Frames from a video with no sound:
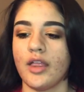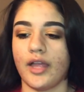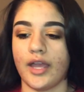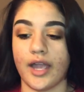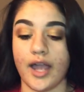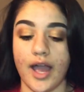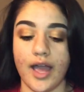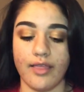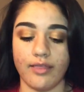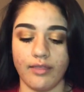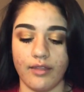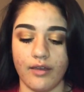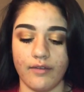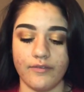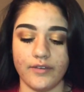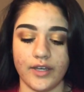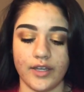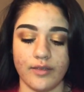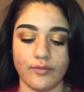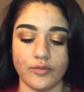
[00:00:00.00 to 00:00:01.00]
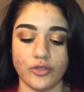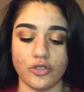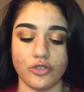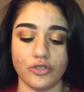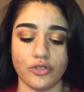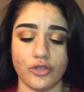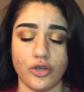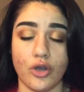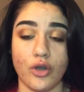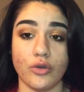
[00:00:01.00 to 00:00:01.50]
Like I loved him
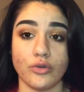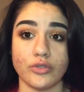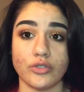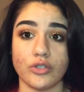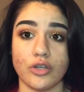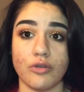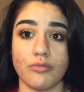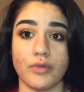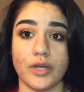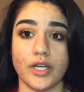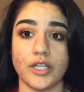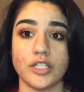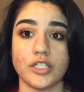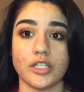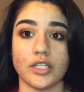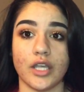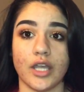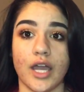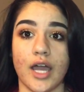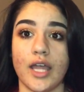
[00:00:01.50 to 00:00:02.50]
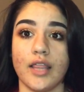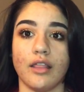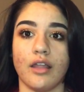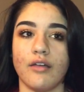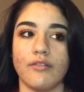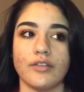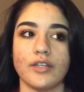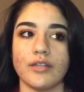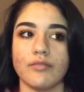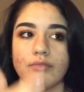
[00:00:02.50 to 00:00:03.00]
so much, like I
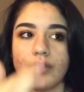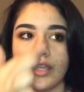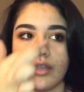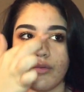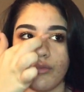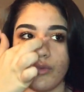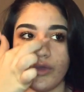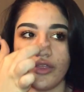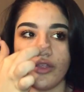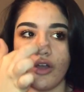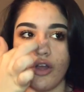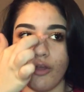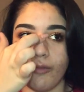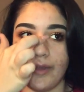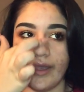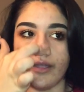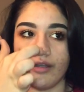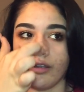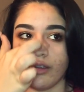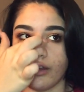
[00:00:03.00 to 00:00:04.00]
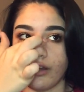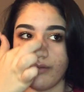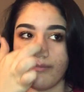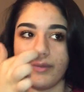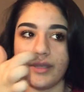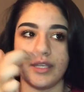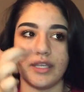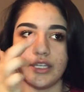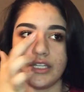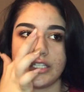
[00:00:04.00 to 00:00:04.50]
loved him like with all my heart,
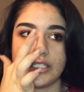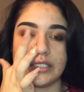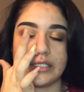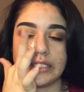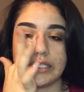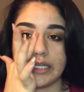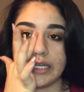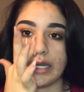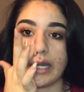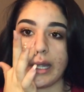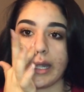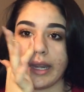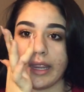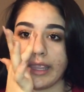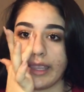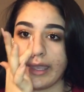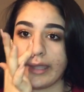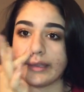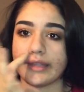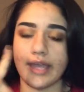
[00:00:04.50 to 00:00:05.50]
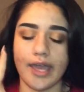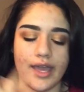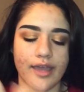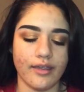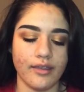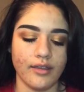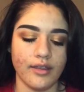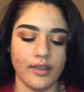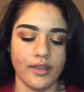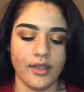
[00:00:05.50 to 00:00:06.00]
but he just didn't get
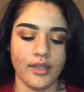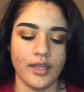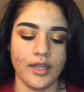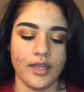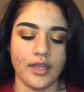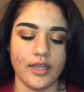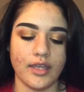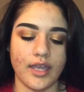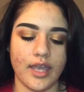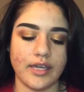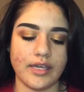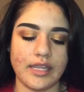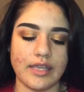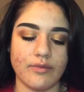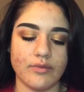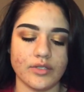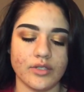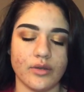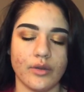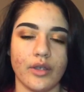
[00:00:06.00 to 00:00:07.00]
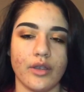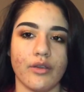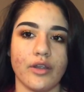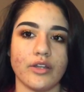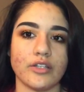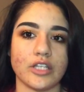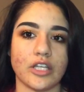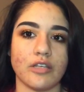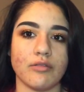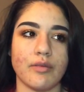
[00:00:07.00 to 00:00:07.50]
that, and he was going
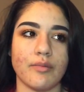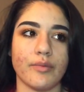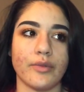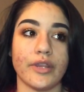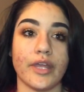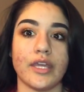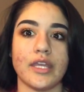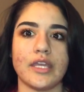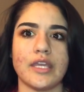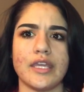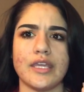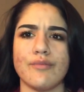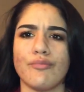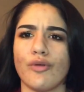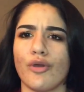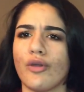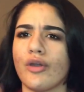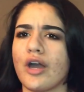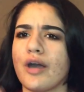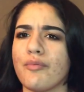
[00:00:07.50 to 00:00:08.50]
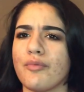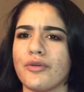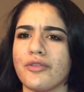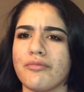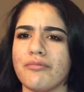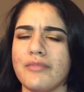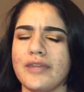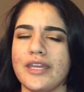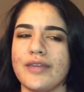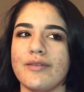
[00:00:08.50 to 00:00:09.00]
around telling people that he broke up
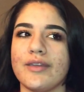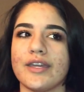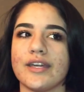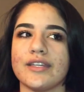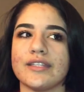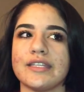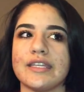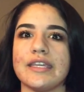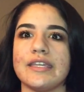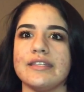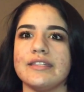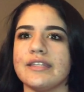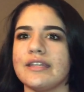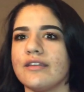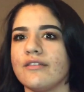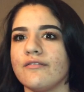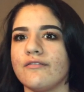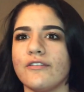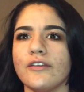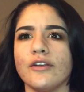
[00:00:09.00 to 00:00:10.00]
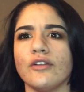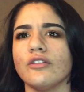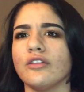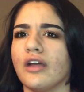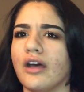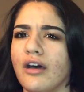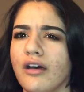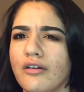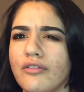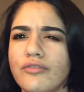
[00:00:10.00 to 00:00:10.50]
with me because he didn't feel
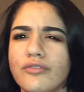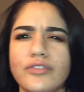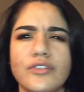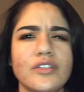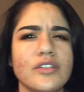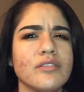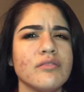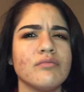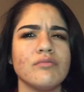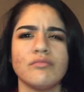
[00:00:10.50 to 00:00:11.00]
loved.